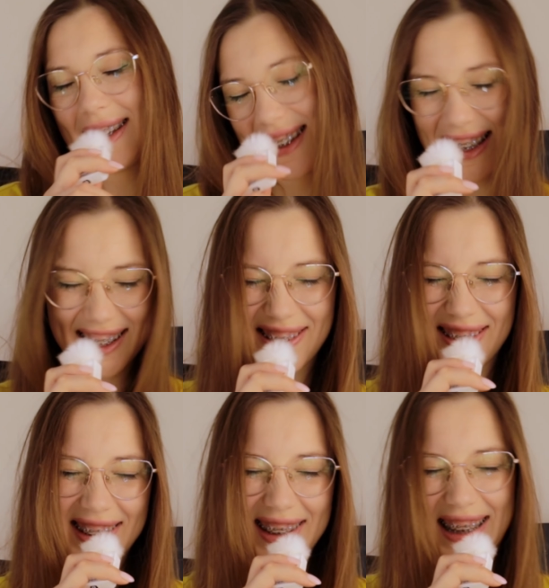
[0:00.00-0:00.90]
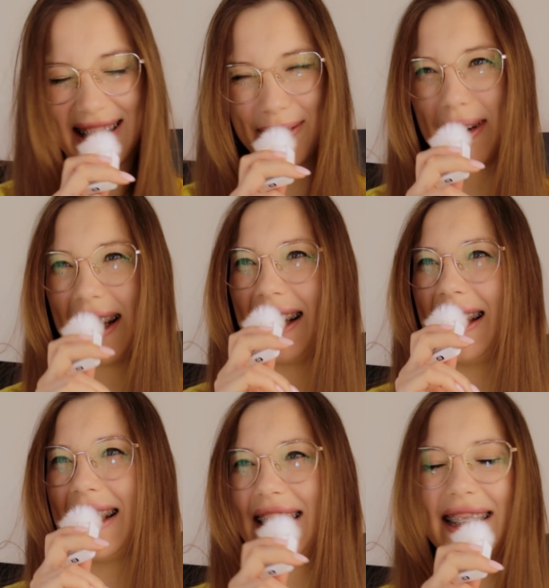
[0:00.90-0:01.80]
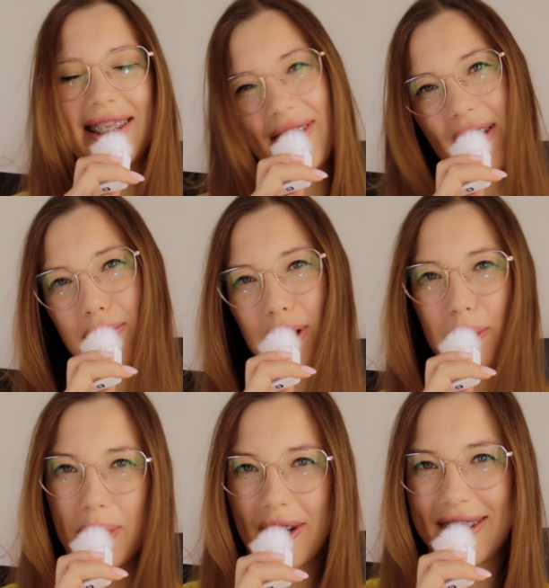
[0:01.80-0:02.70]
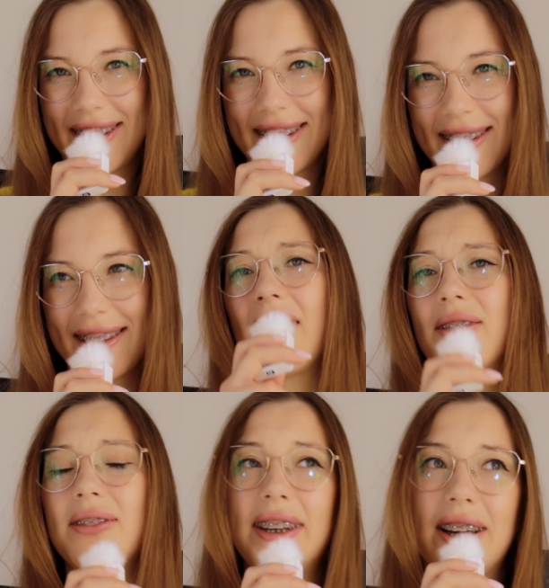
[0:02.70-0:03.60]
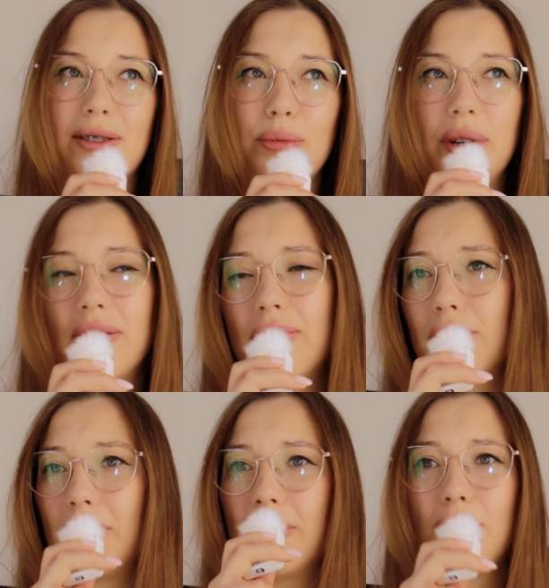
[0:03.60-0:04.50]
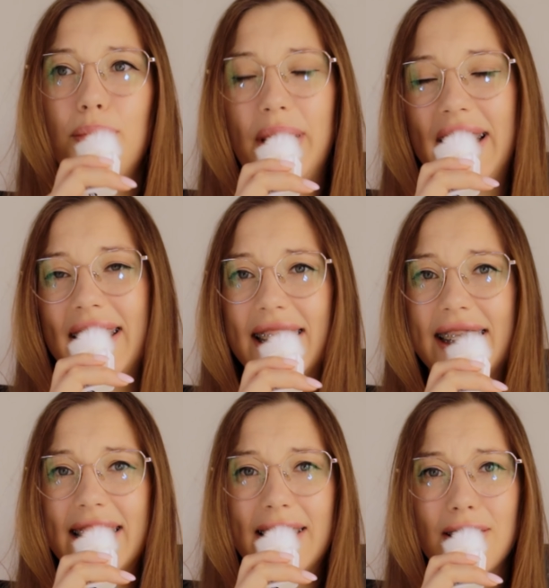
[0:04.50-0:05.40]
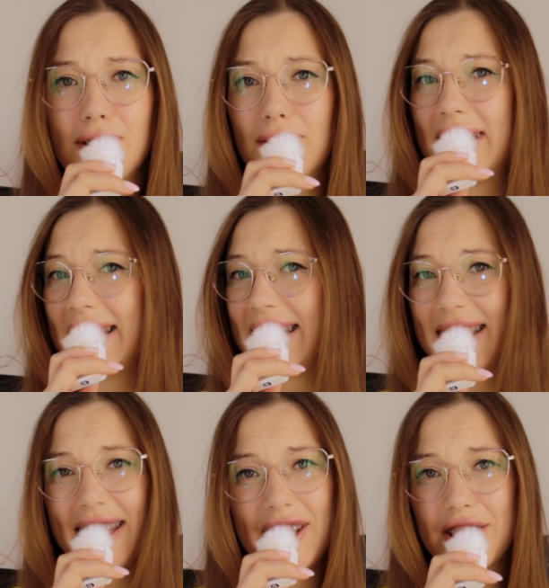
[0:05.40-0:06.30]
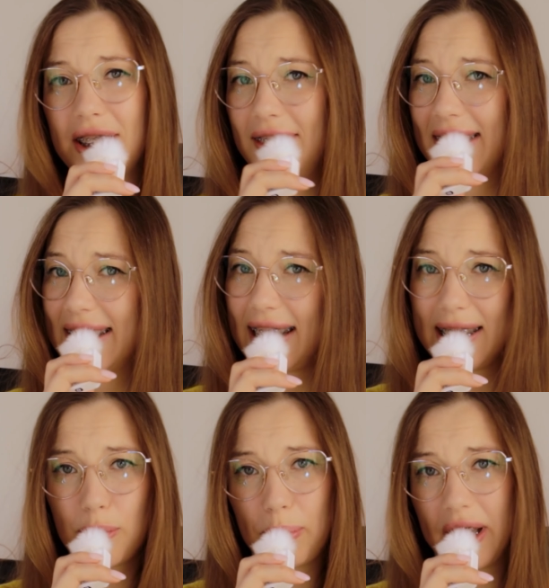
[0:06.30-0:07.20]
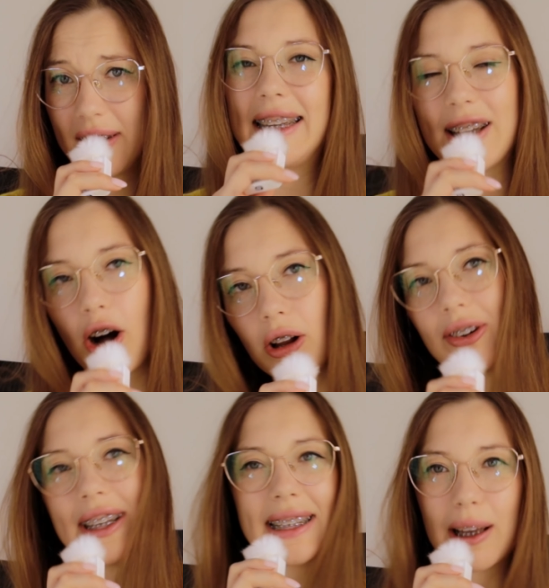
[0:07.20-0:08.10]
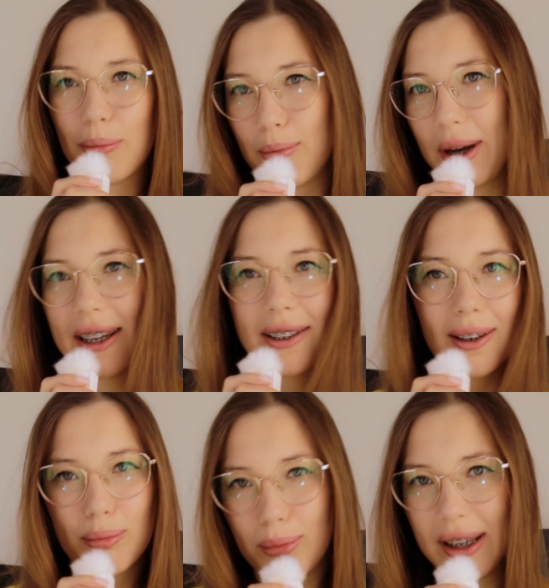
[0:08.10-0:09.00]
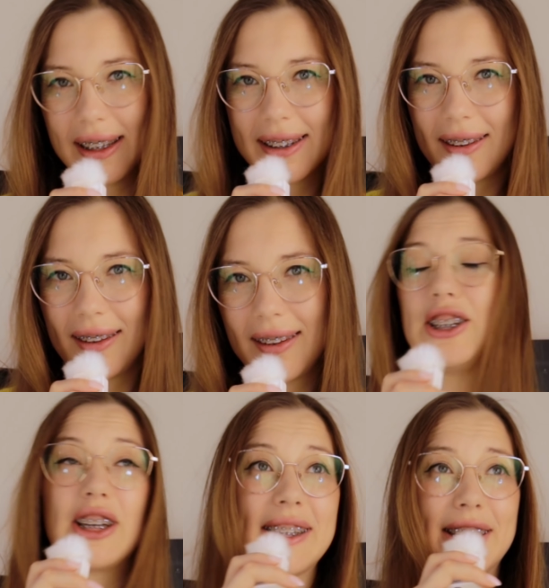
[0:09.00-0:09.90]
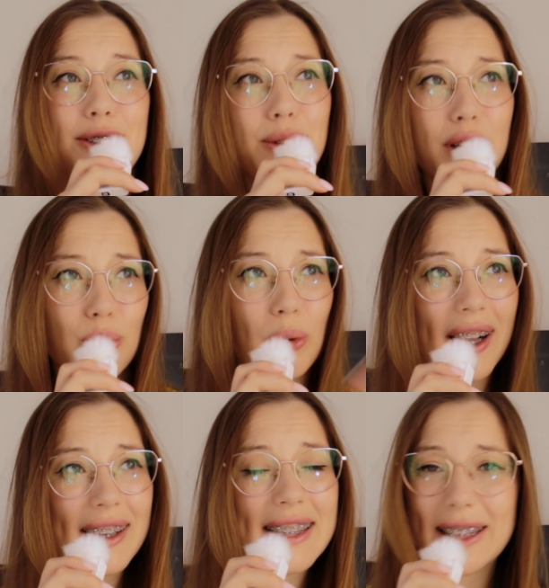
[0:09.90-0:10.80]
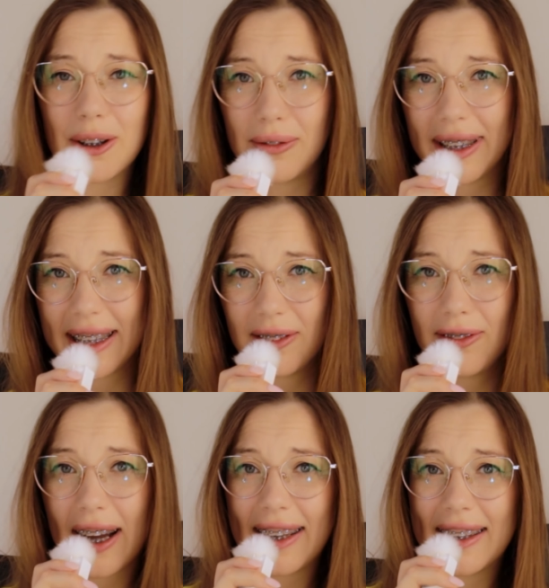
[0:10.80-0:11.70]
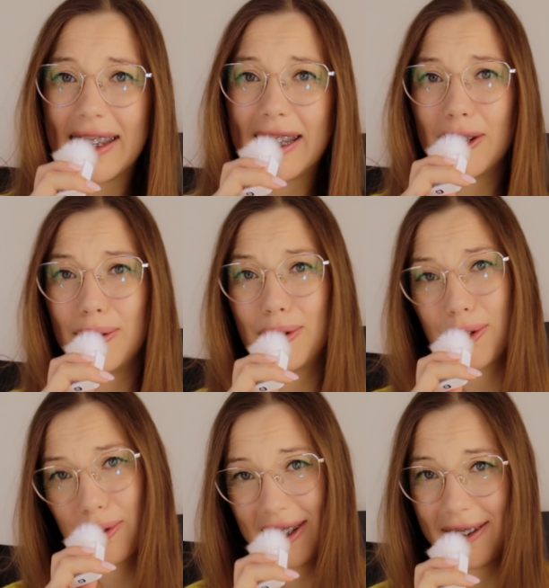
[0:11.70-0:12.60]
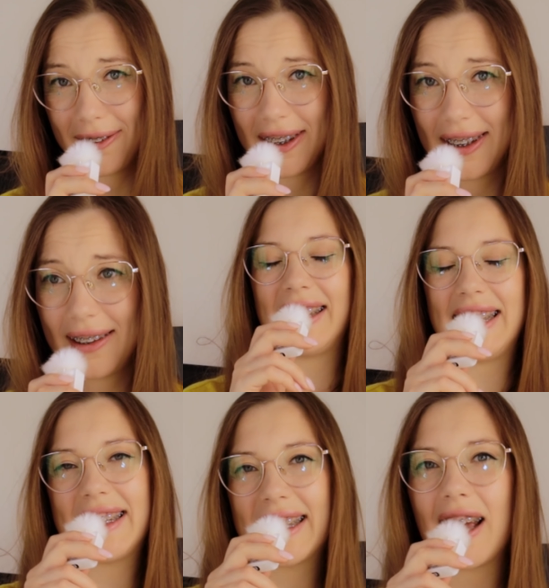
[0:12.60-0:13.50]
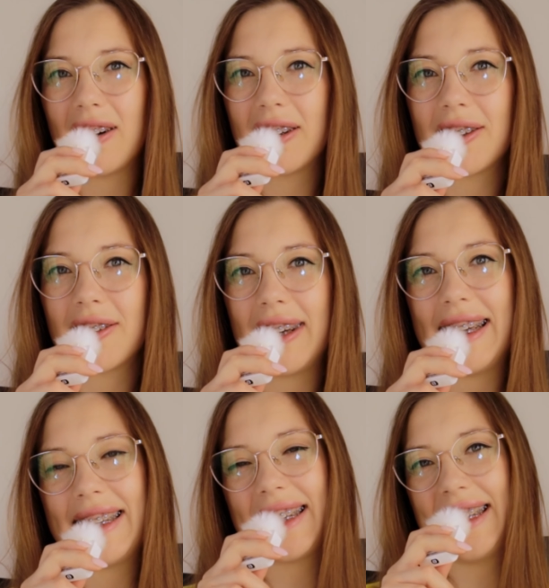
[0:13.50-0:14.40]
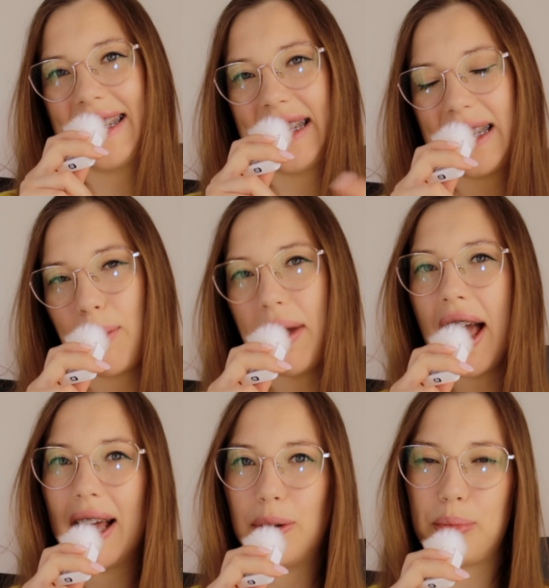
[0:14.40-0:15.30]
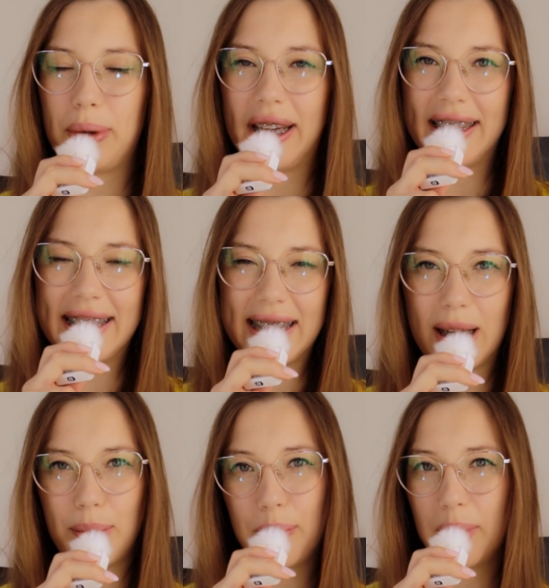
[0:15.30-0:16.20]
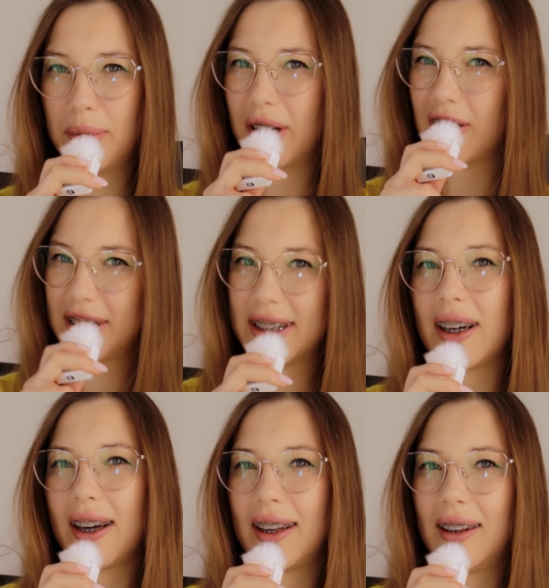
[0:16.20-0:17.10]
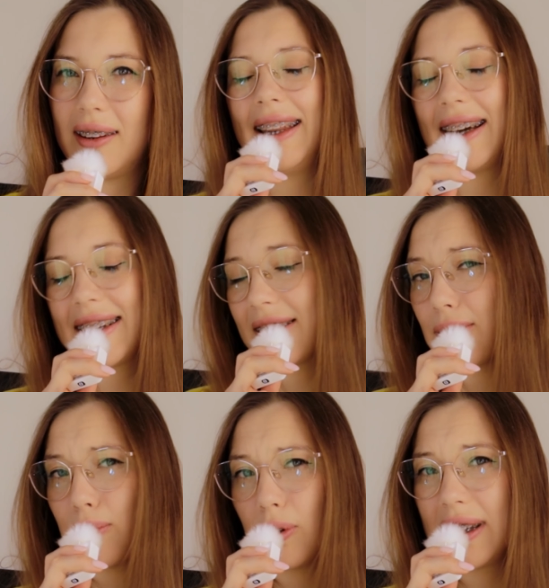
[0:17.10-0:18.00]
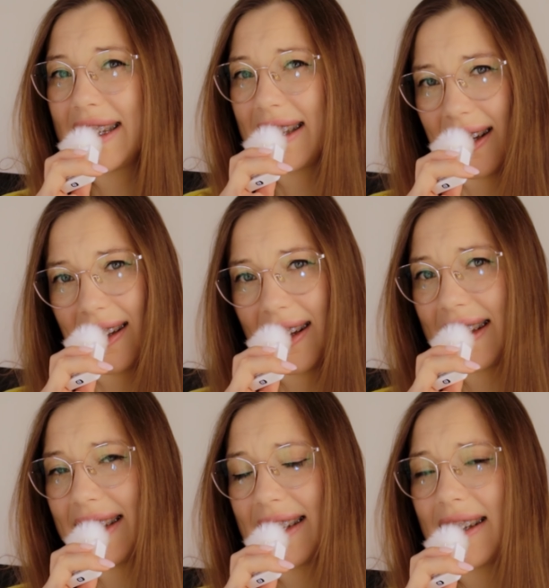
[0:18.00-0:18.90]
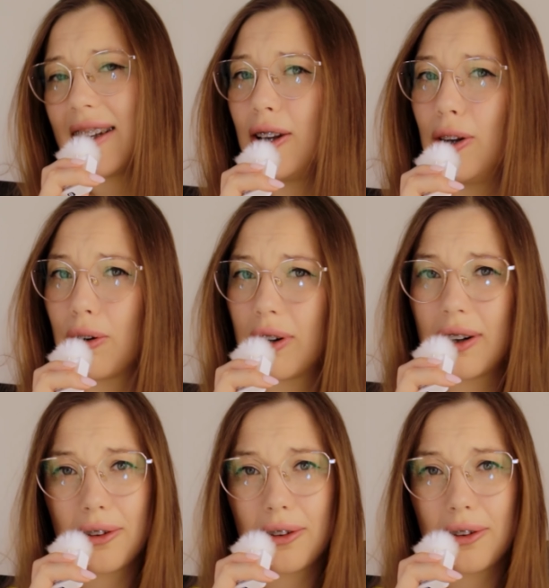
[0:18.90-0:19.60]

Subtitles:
Texturing is my least favorite part. I've never been fond of painting, so this stage never excites me. It's always a mental battle. Just do it well so we can finally go to rendering. This character is in semi-hand paint, semi-PBR style, neither fully stylized nor